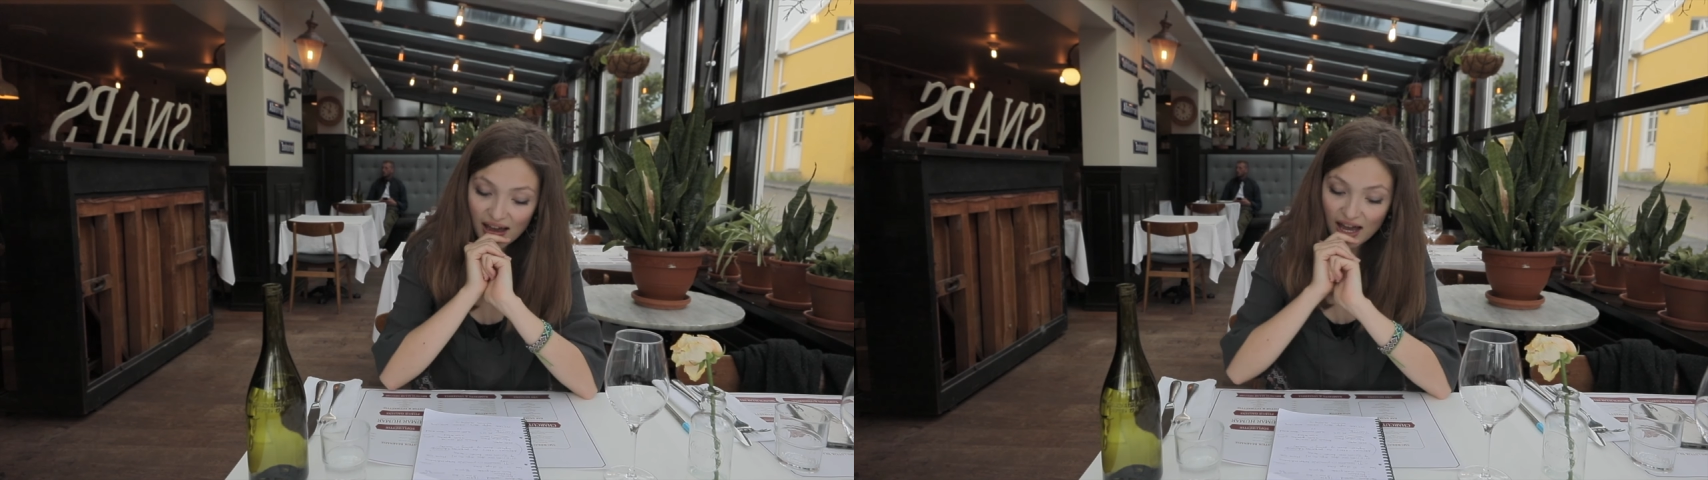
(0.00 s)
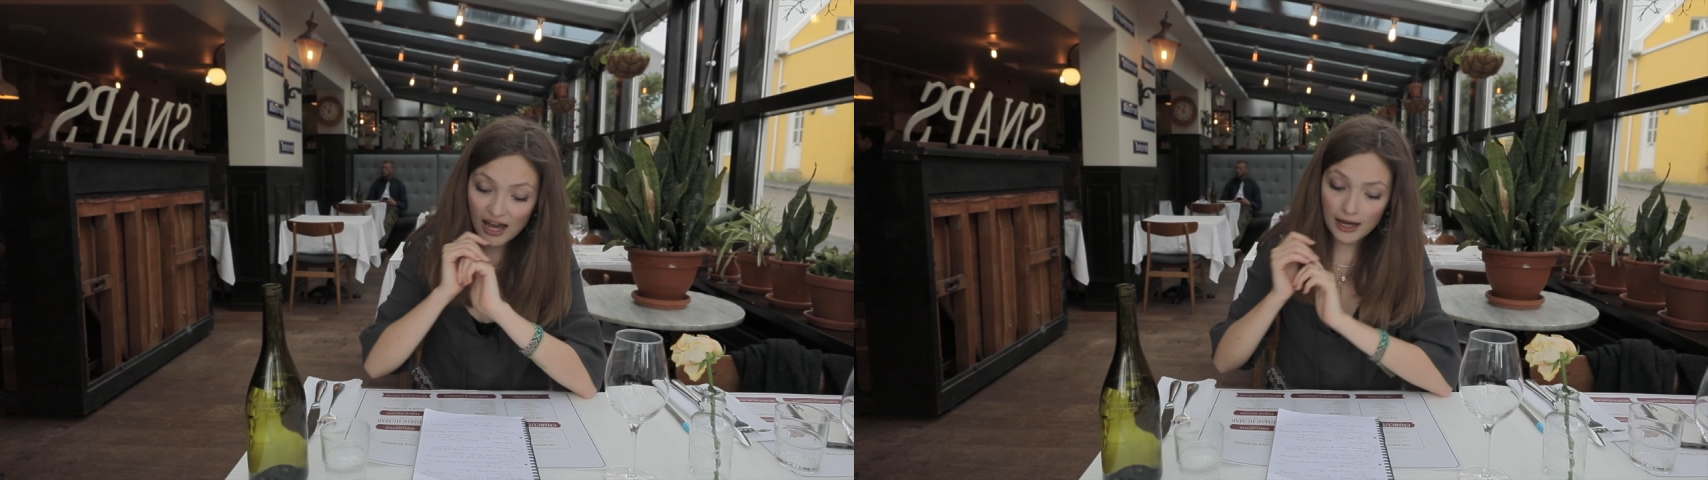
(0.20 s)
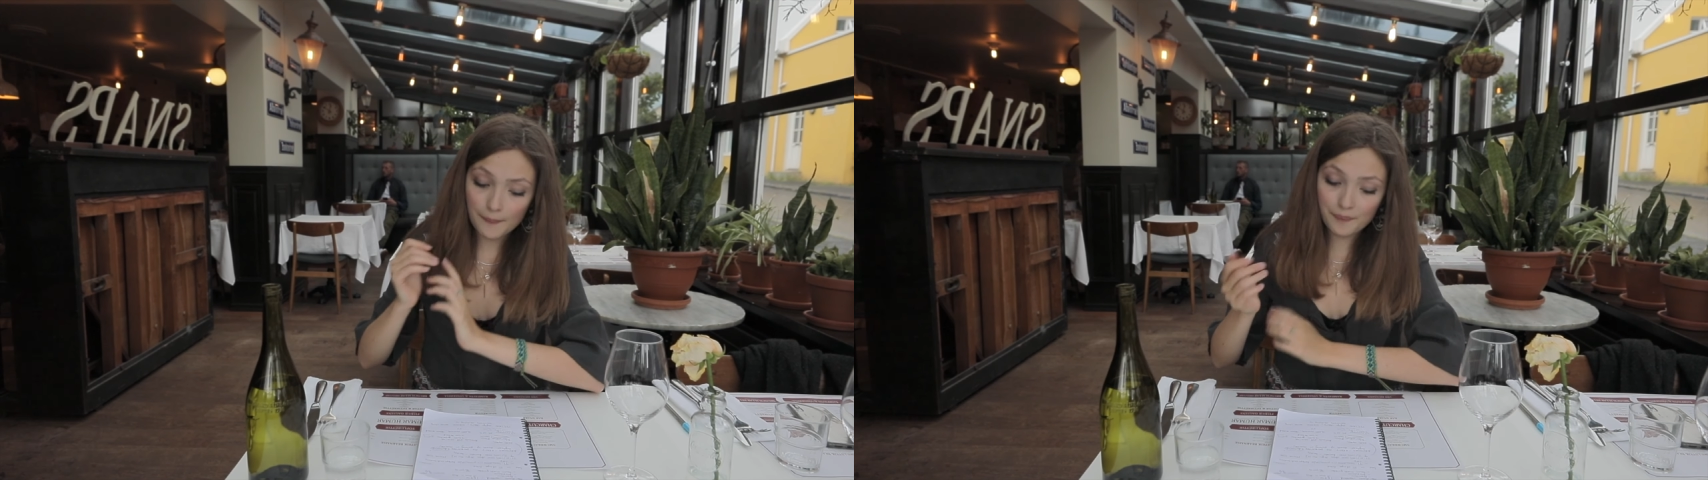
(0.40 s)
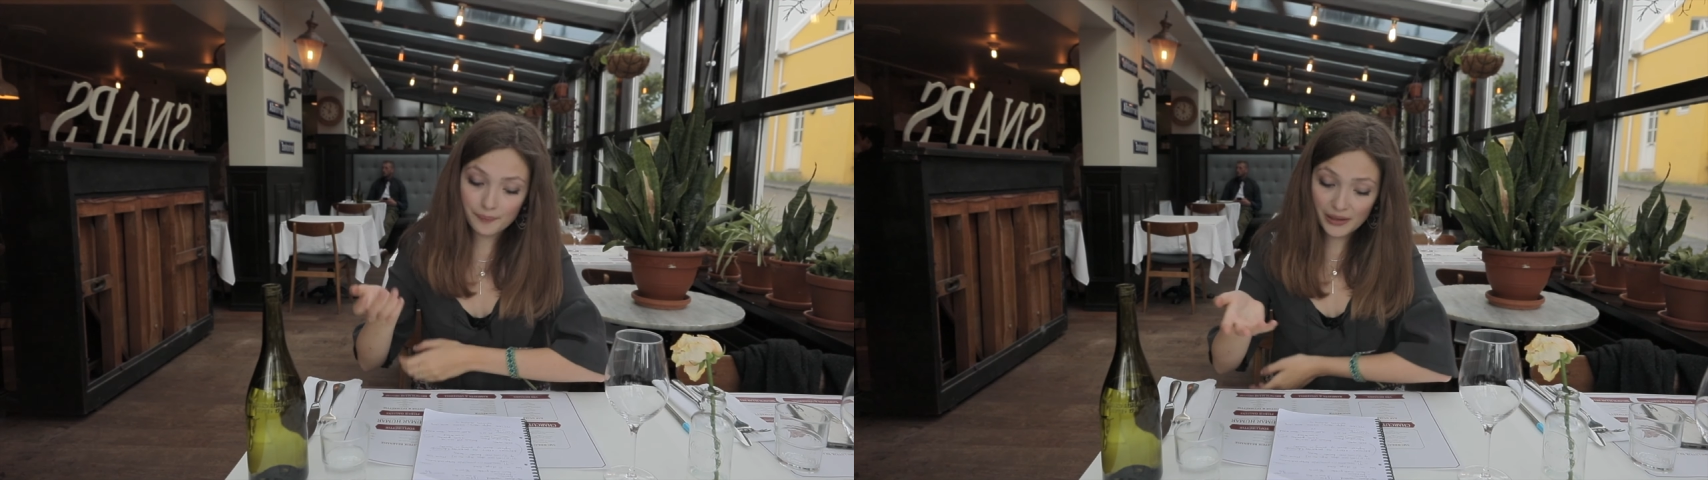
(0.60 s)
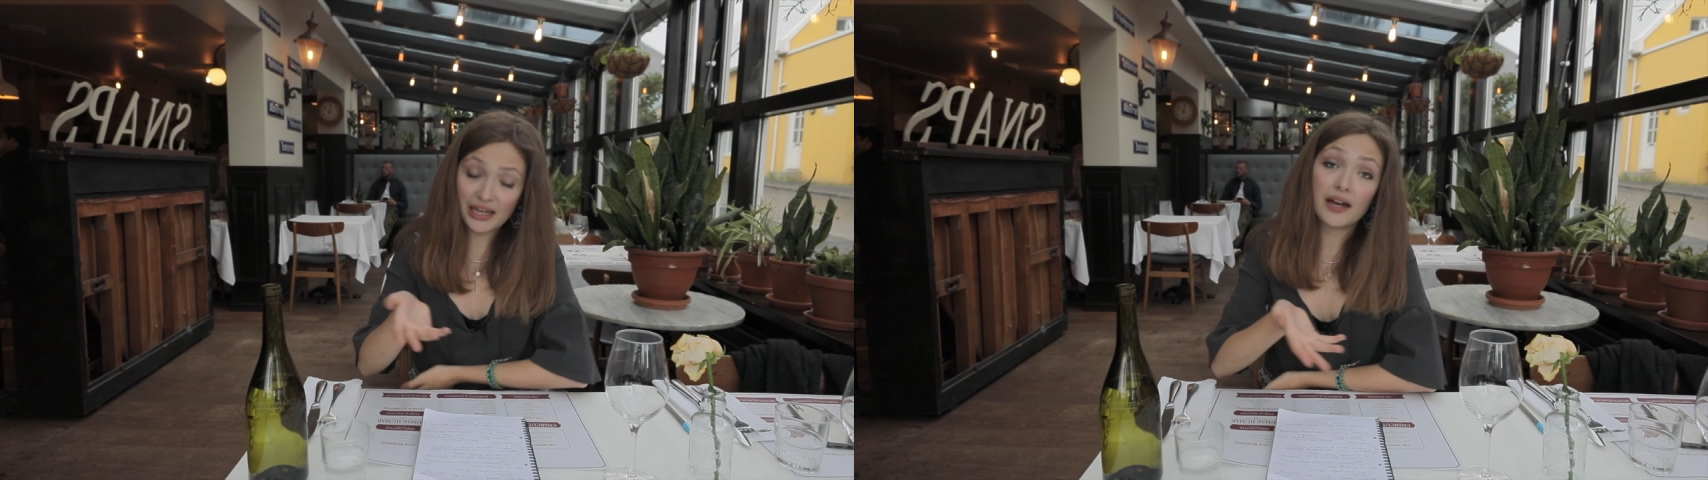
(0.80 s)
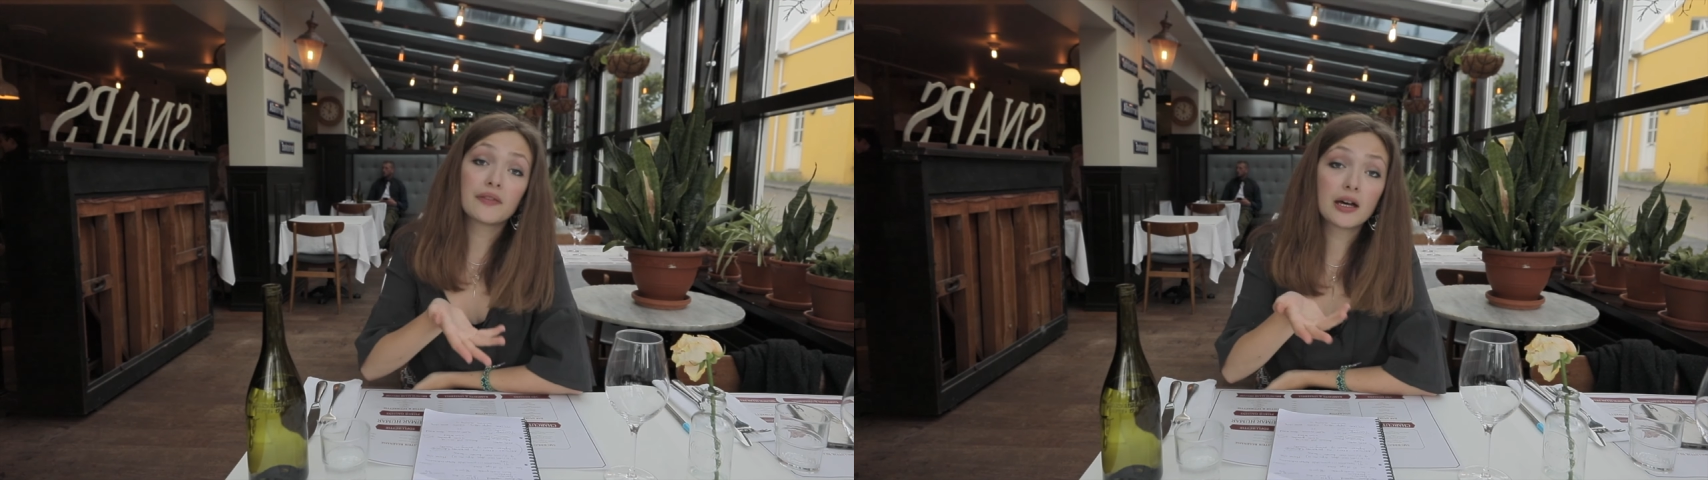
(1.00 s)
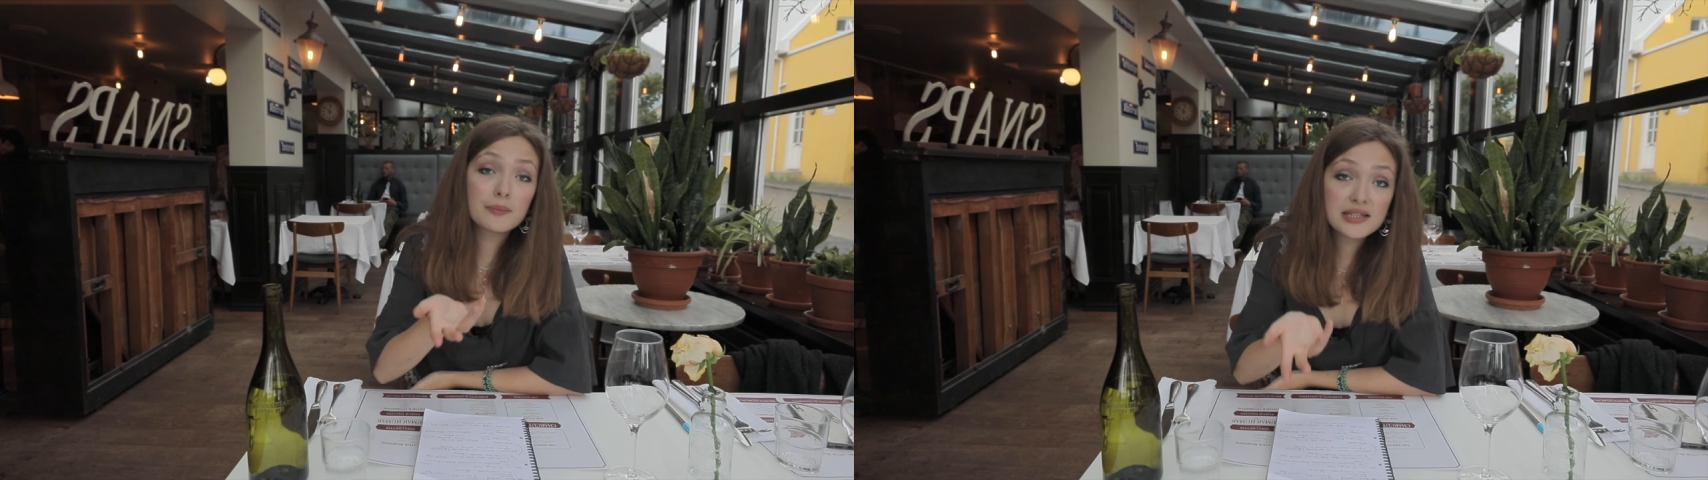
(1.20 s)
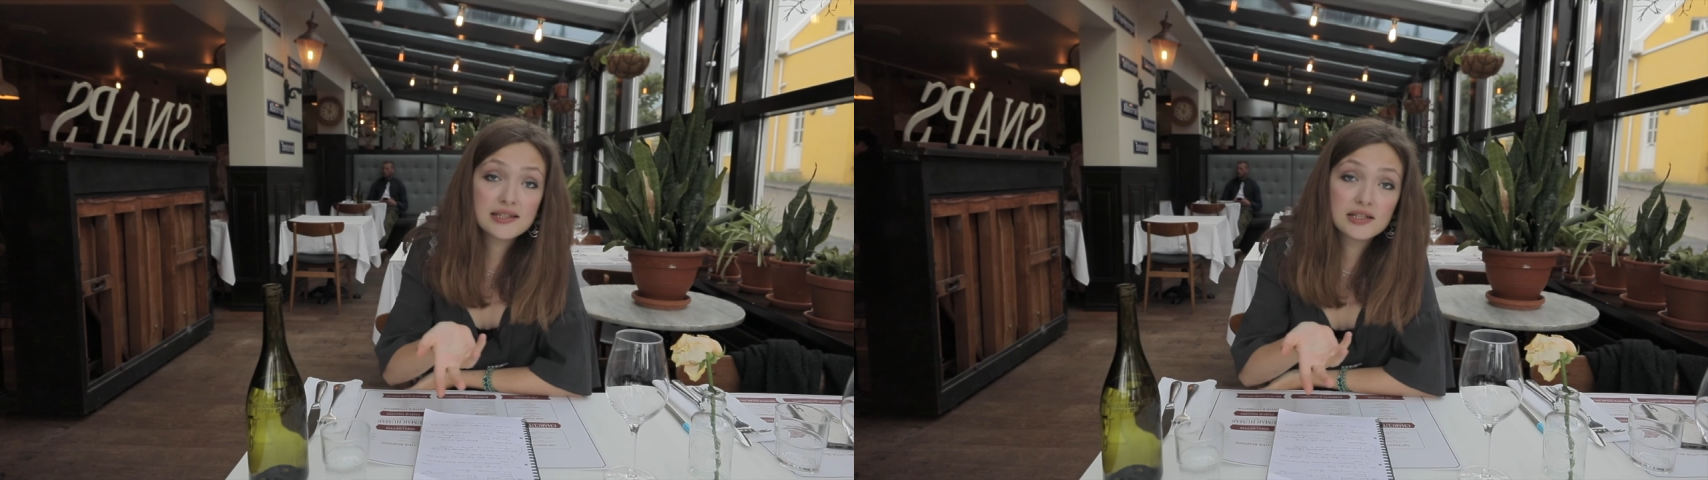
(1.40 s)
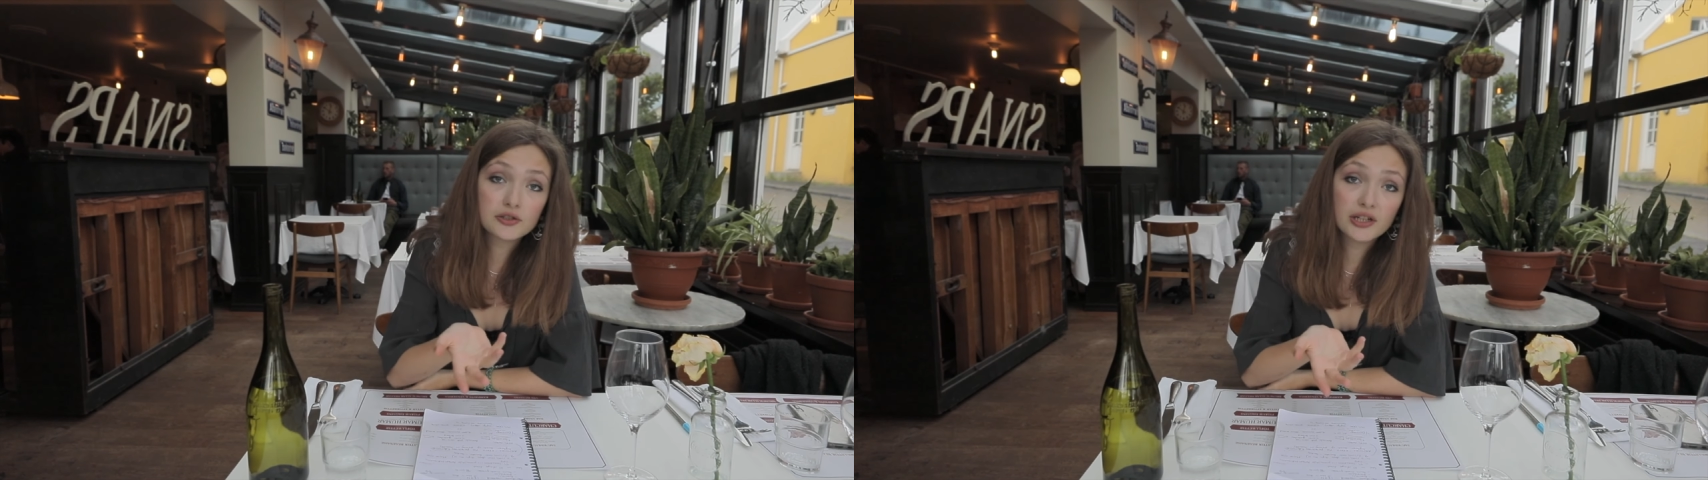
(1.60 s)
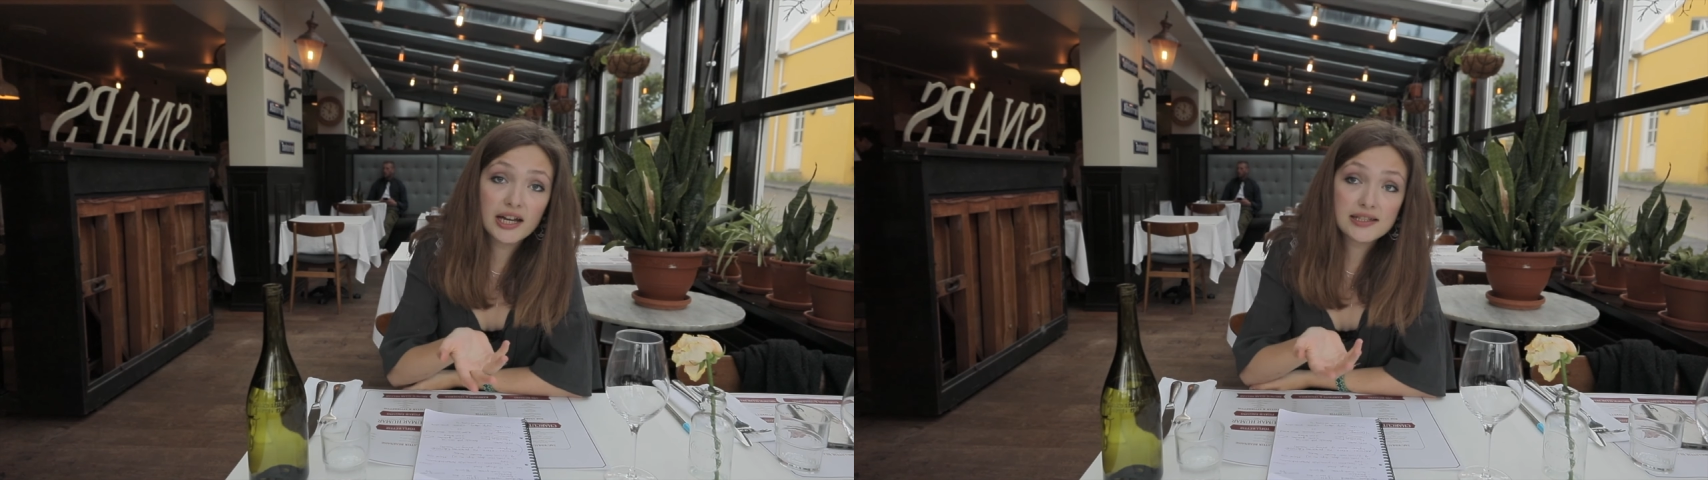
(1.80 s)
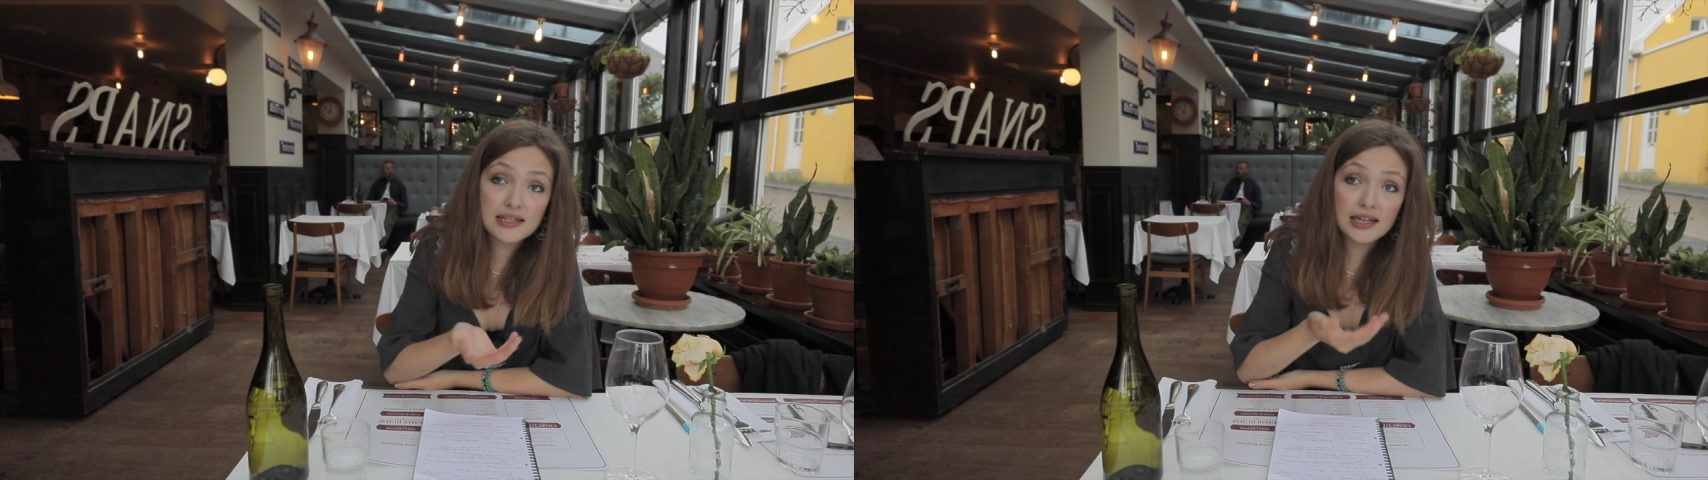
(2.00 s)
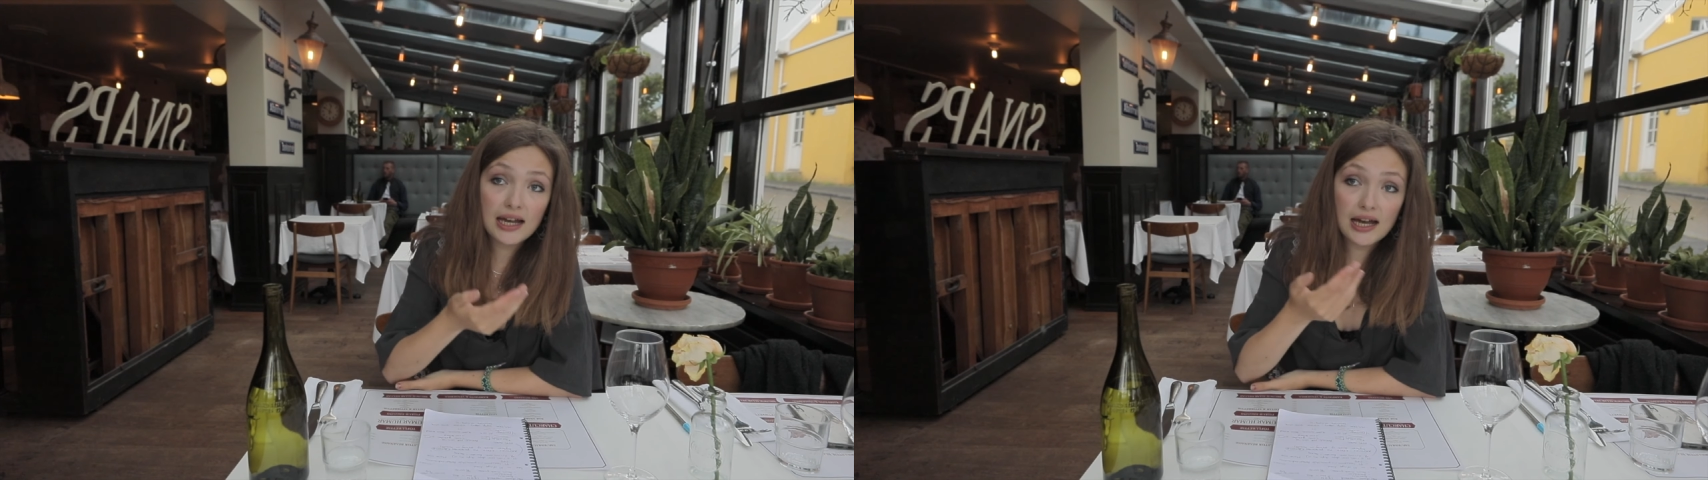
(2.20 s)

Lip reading: But yeah, numbers are still rising